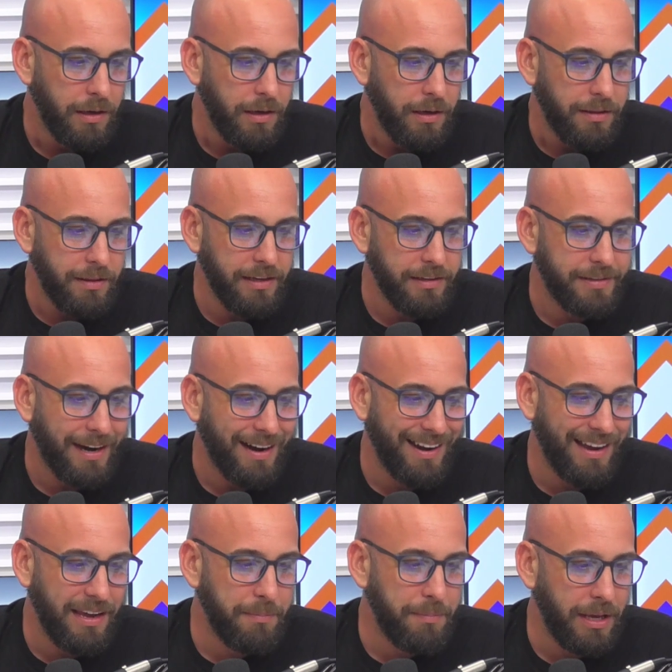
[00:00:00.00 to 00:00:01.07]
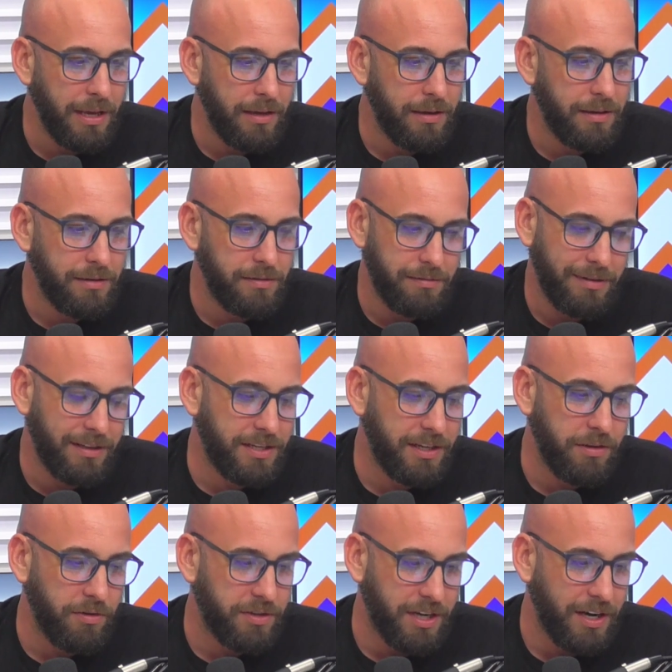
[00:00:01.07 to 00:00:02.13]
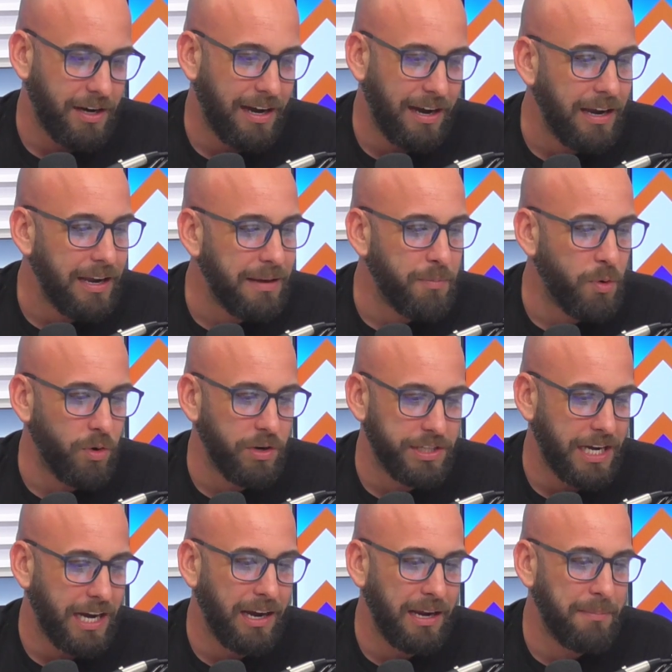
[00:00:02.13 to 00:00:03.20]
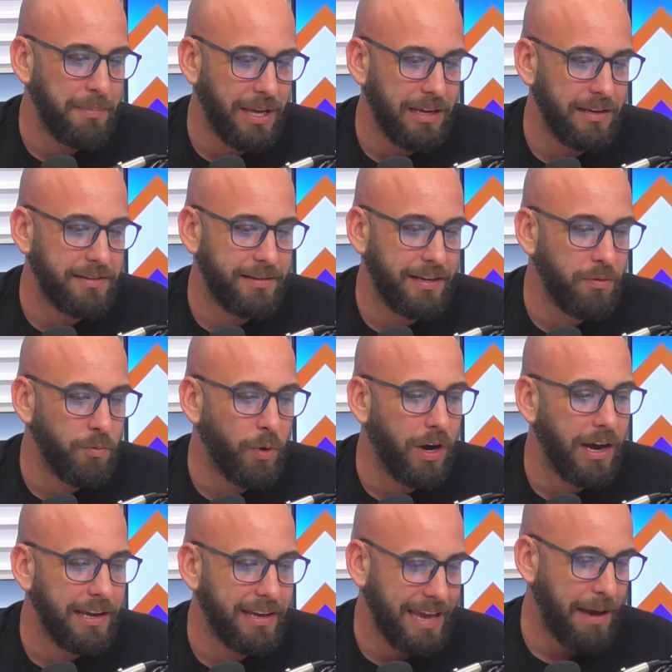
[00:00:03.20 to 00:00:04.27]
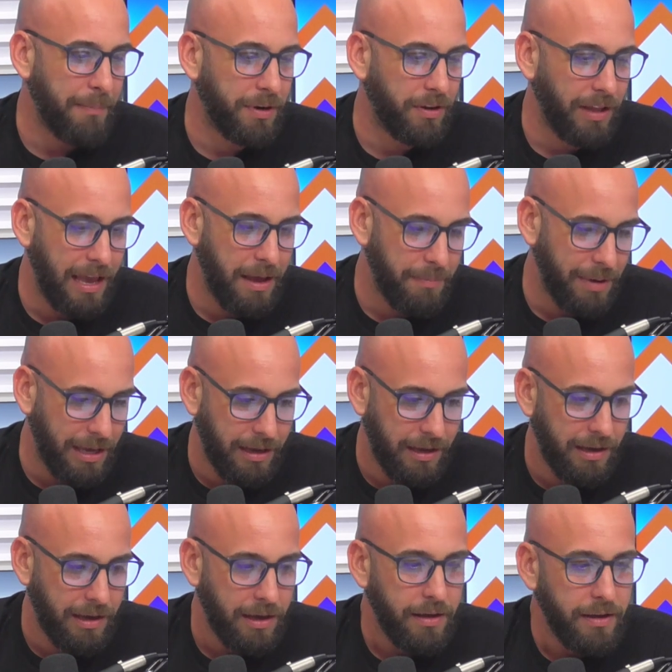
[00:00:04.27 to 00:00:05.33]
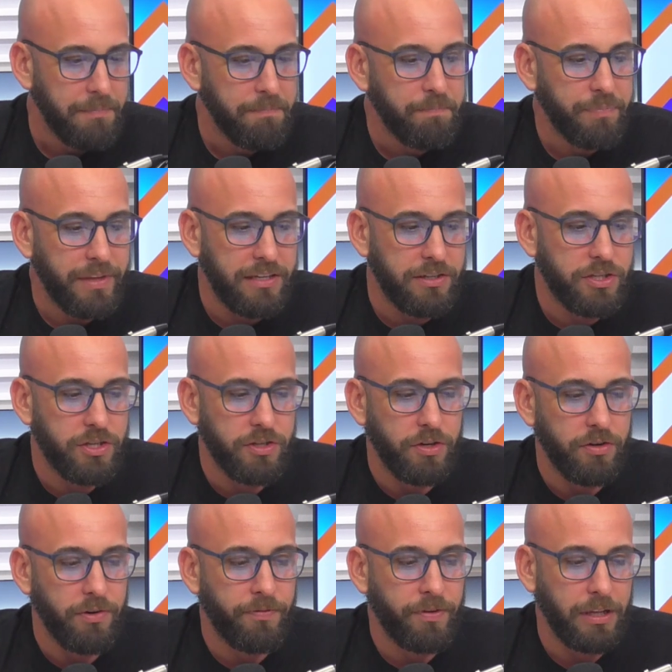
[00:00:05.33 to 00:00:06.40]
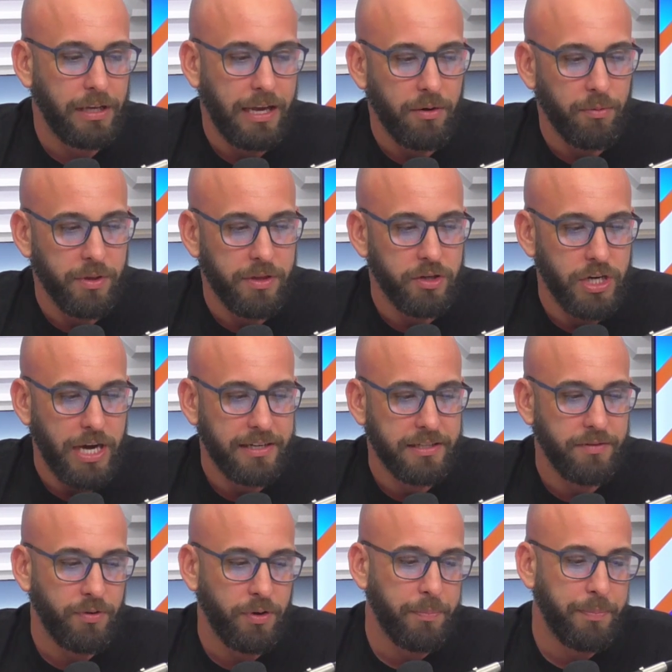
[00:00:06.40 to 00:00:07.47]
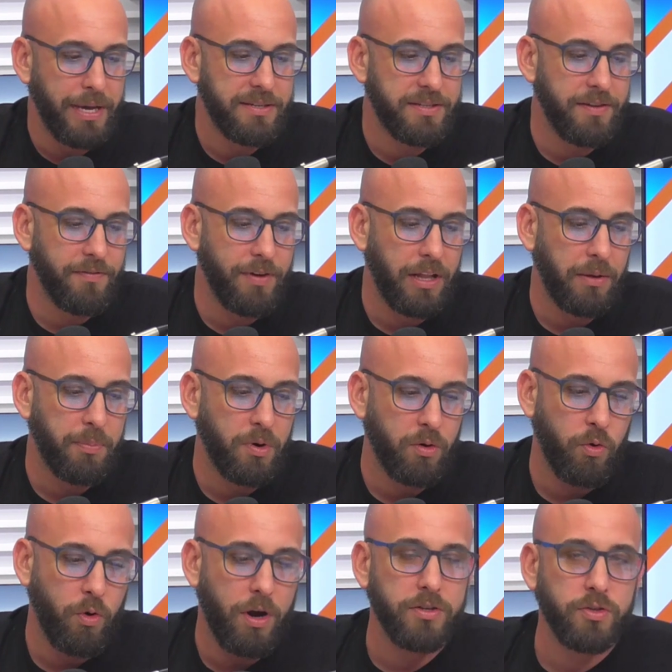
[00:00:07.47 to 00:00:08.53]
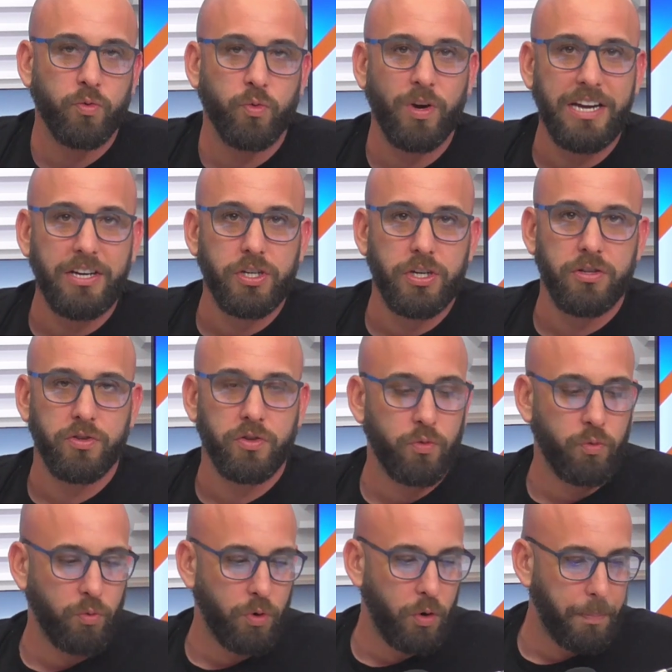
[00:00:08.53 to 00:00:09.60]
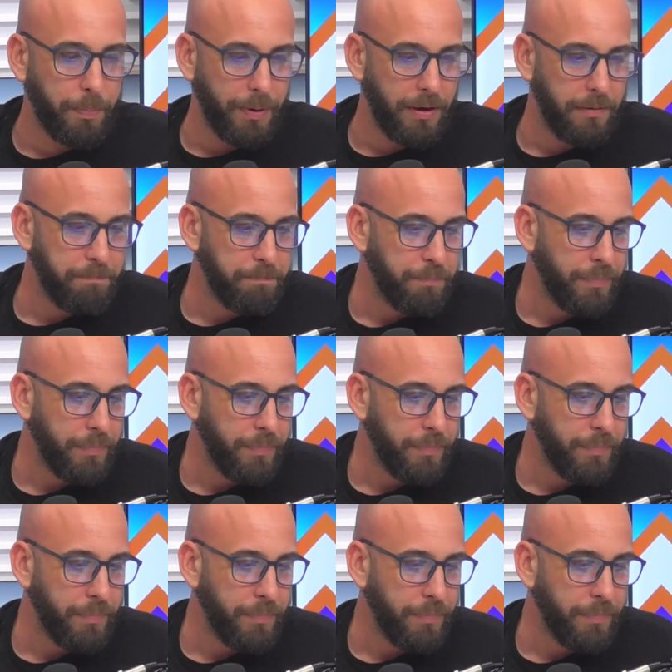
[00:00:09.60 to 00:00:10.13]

The TyMe, it's either time or timey, T-Y, capital M-E, institute affiliated with the Jacksonville-based developer Cross Regions Group. Hmm.